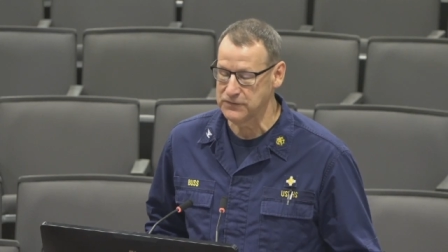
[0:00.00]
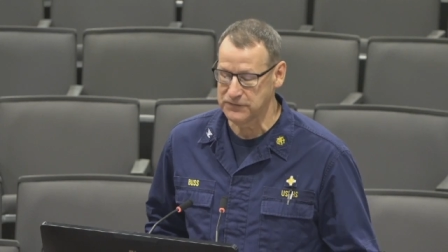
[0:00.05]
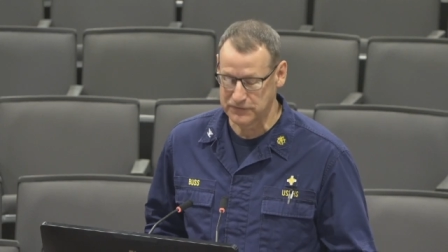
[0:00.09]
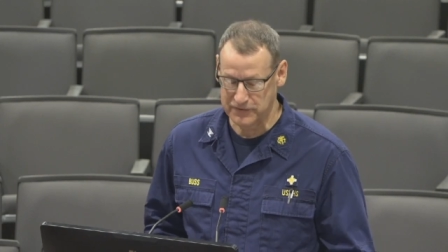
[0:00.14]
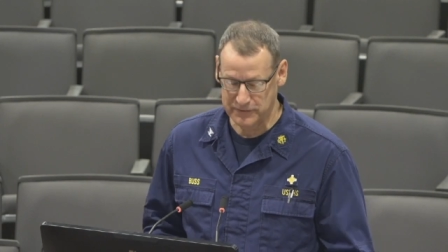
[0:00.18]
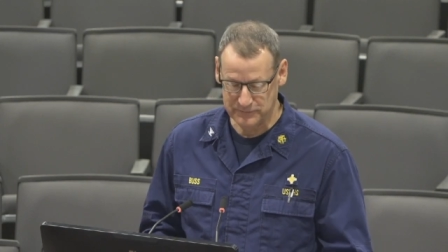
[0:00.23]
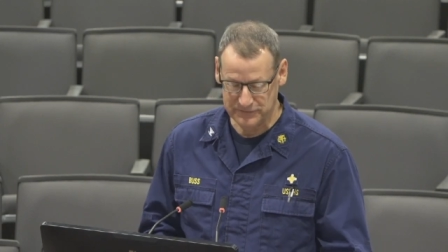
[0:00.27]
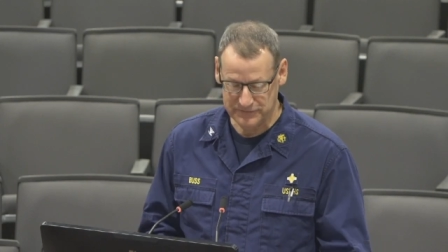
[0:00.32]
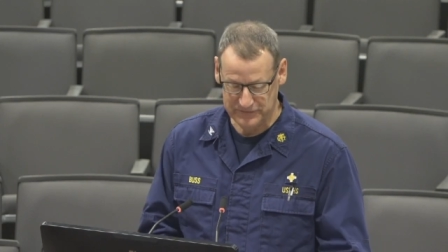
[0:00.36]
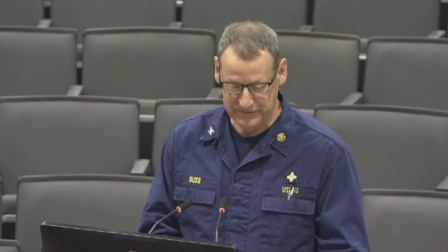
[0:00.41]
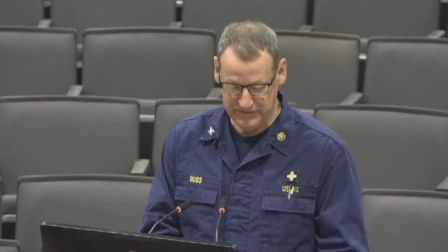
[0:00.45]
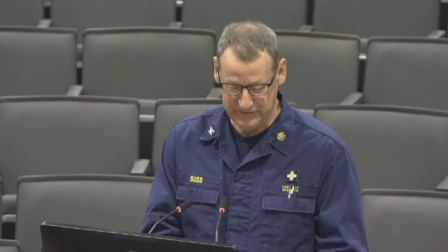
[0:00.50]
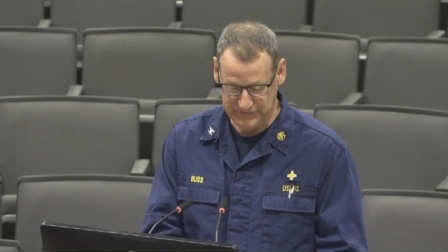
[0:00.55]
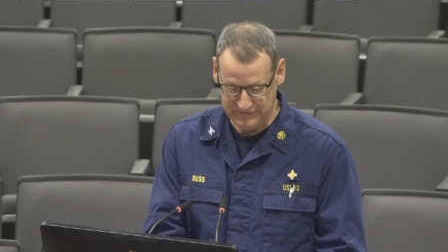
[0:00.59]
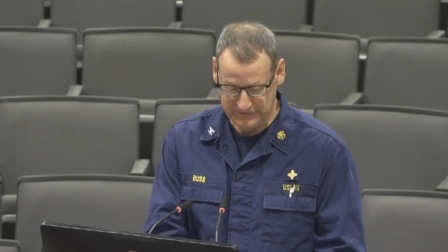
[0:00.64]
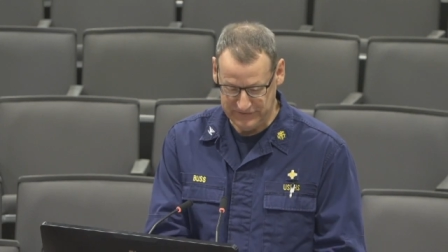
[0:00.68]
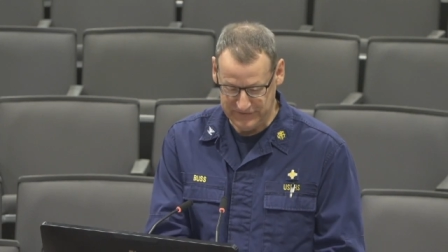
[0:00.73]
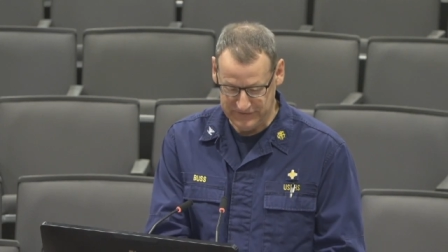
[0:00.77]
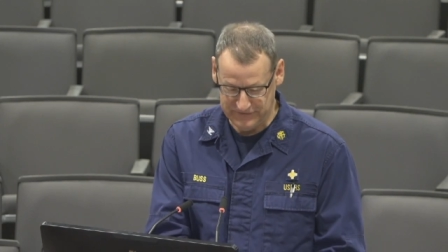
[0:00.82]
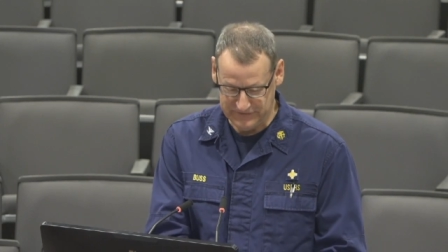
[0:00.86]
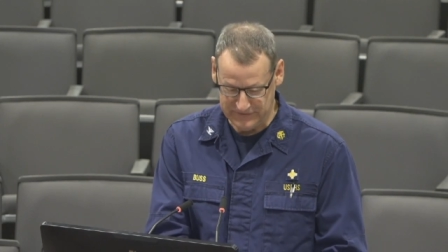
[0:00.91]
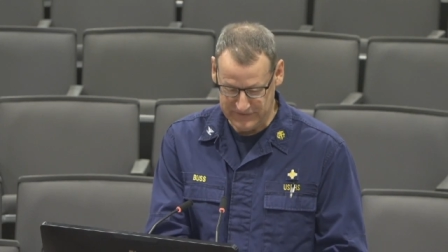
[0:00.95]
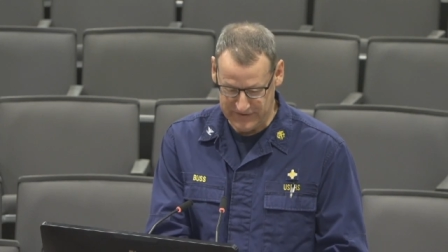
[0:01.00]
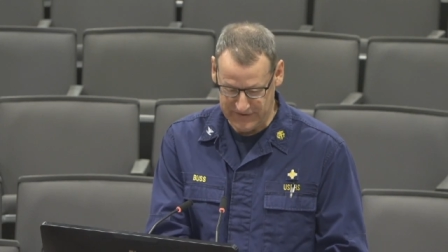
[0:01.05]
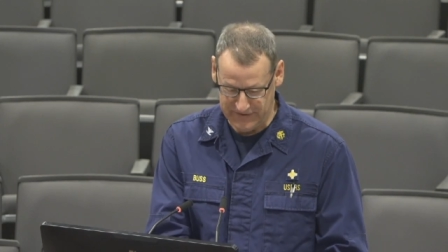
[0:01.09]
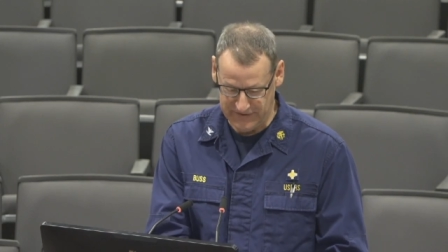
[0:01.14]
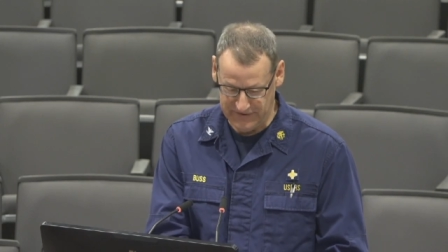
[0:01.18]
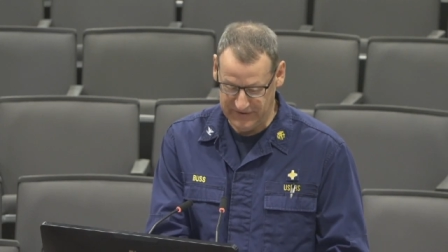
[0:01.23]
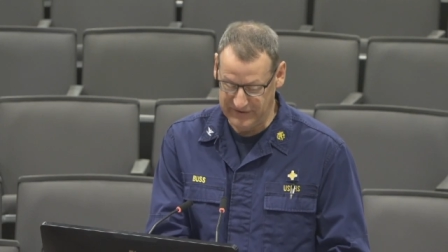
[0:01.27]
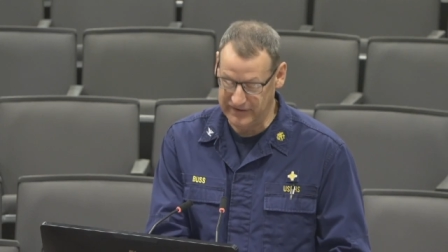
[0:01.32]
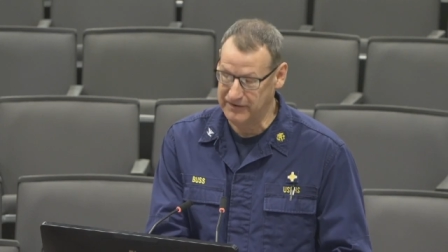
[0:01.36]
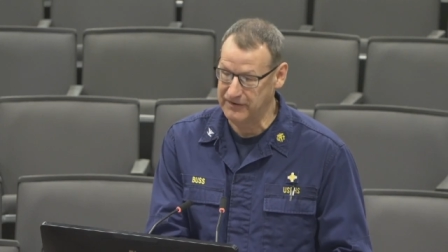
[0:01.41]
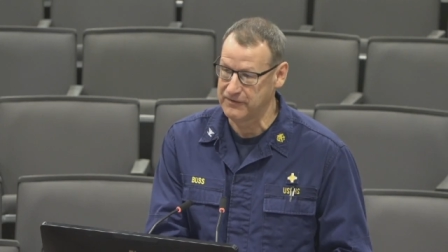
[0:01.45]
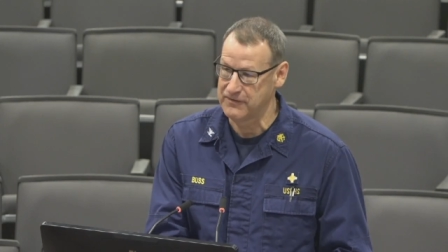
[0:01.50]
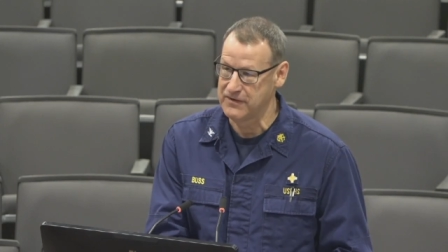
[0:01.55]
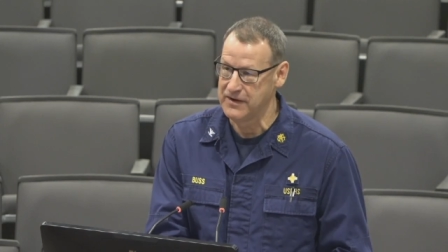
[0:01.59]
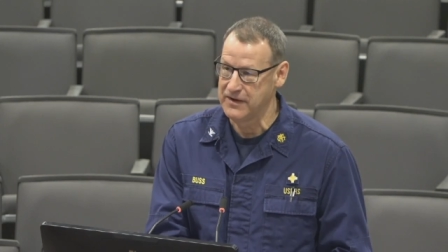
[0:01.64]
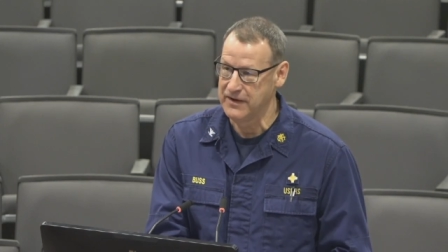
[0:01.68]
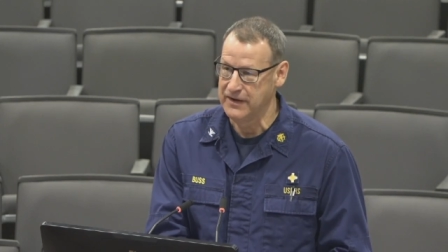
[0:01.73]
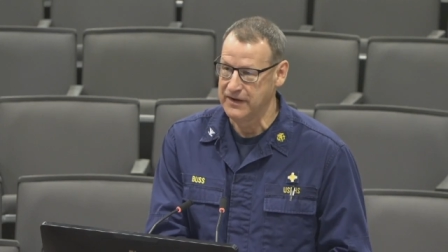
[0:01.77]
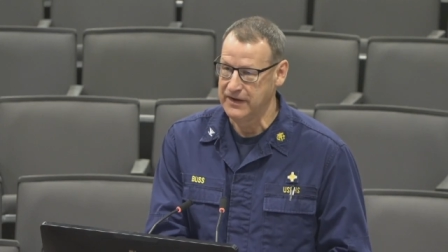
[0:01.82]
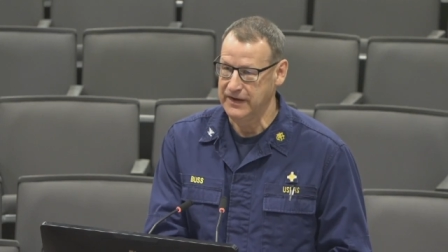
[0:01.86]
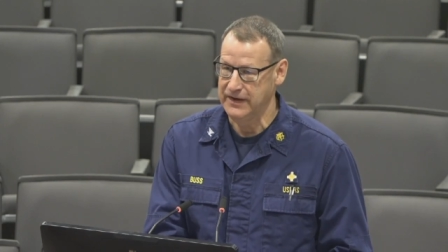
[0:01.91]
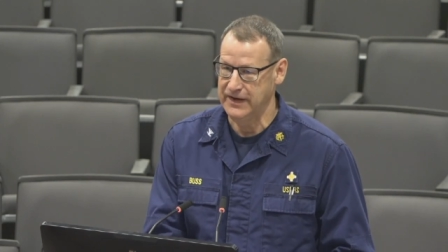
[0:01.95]
So I'm a CDC assignee here
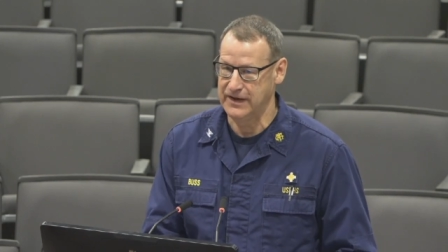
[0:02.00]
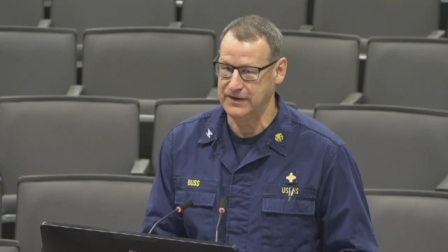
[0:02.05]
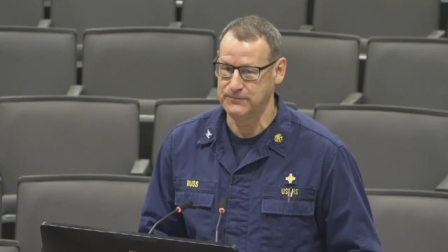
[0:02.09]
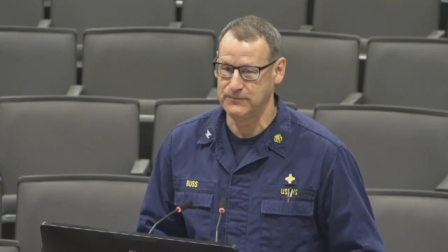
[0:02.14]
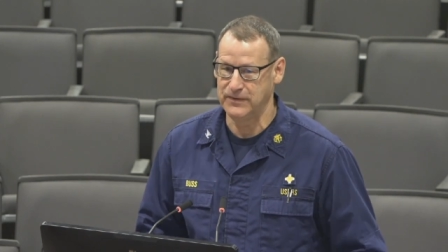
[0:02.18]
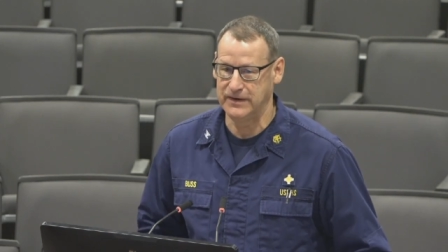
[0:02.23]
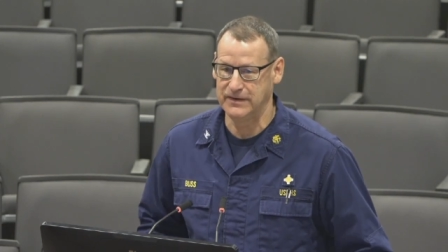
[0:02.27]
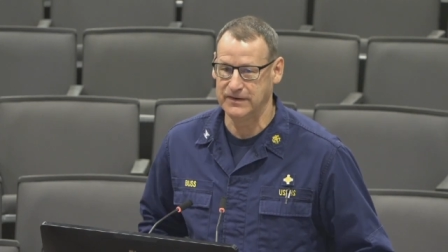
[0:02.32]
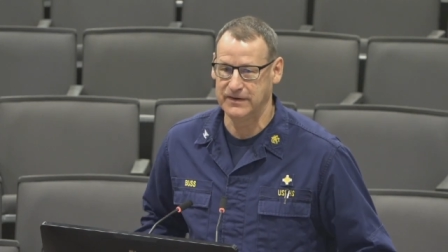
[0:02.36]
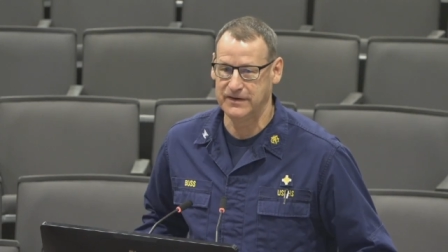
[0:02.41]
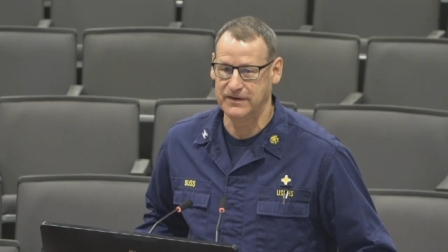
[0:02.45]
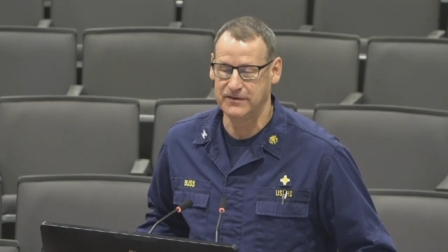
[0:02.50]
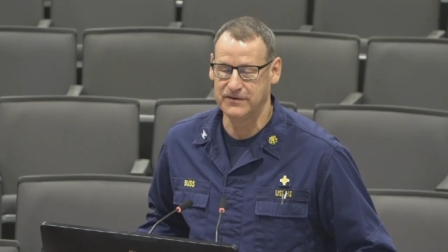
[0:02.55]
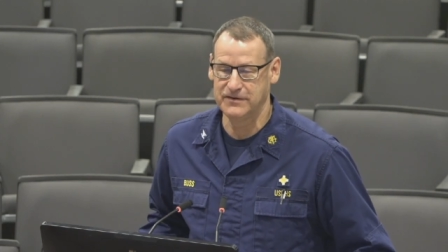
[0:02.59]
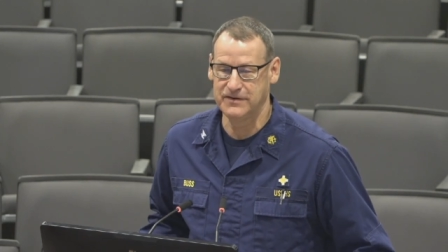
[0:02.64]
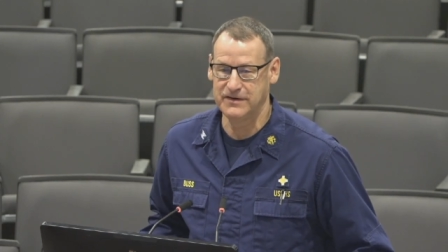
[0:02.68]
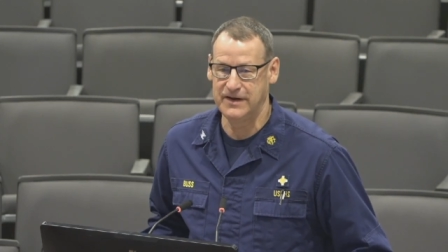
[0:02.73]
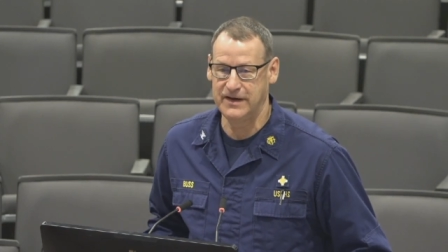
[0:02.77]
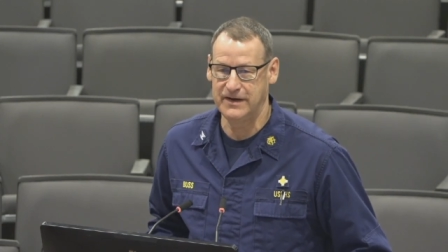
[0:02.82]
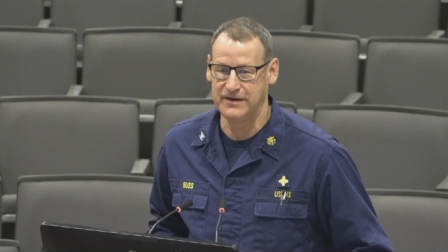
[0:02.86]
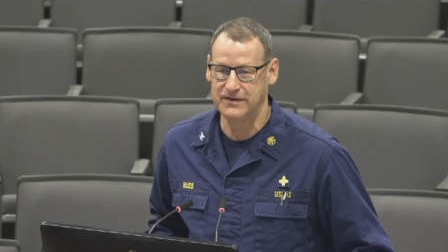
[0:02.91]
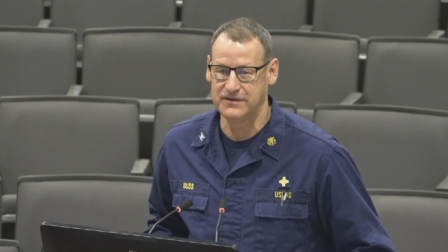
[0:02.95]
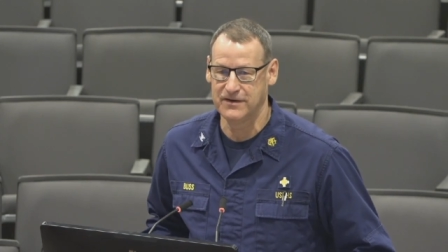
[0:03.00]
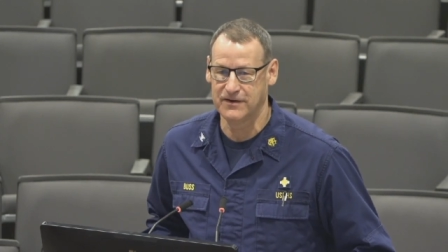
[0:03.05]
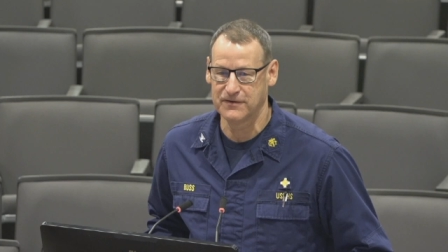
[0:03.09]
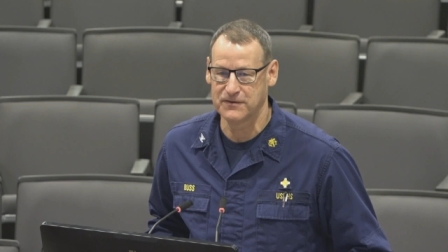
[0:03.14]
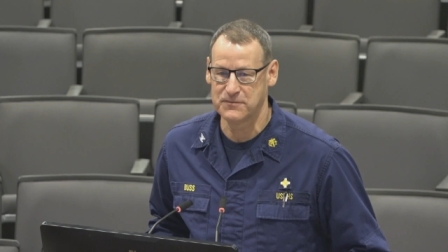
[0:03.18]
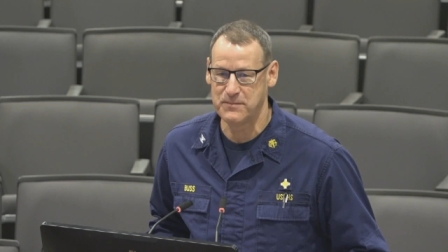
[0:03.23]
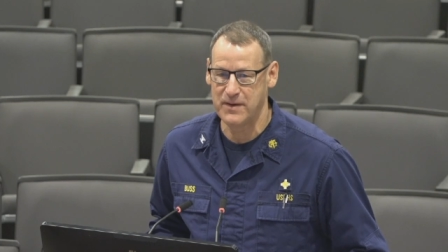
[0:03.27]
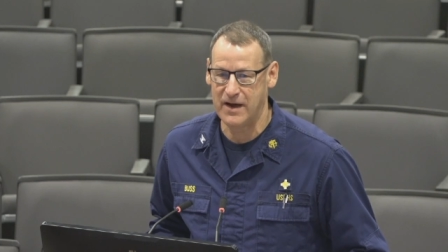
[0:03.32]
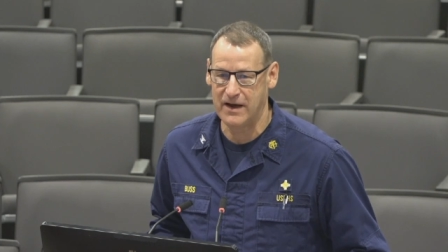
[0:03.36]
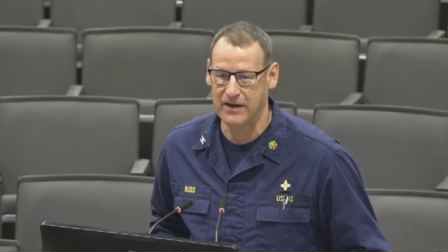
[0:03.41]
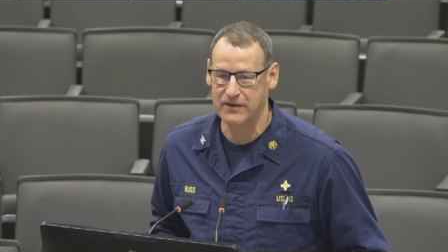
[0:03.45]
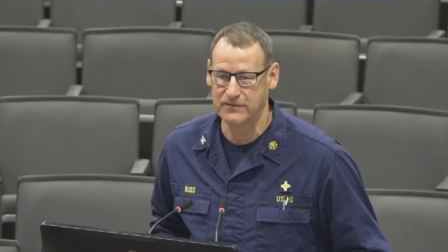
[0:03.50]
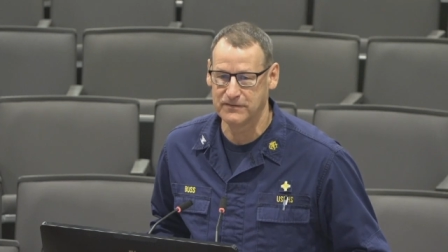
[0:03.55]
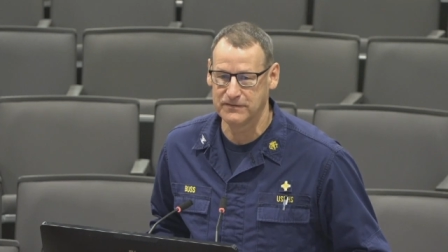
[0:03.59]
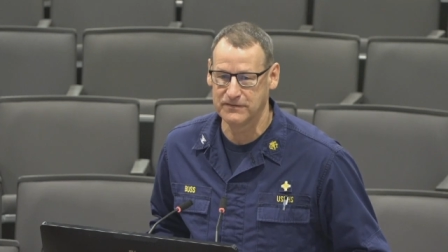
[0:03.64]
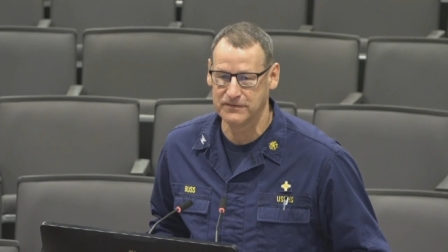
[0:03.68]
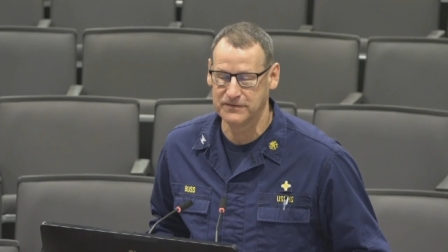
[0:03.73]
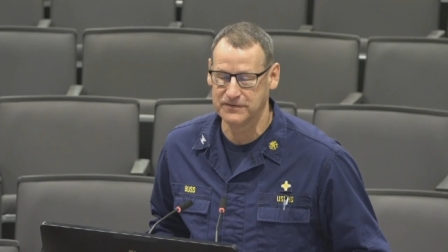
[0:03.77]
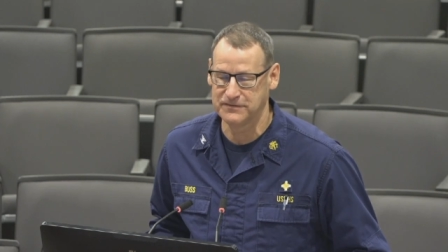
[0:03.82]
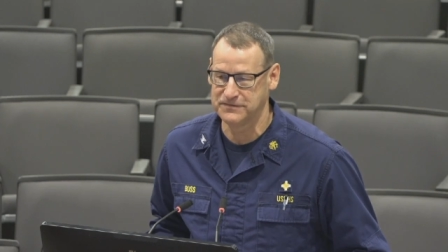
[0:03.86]
and mainly here today to talk about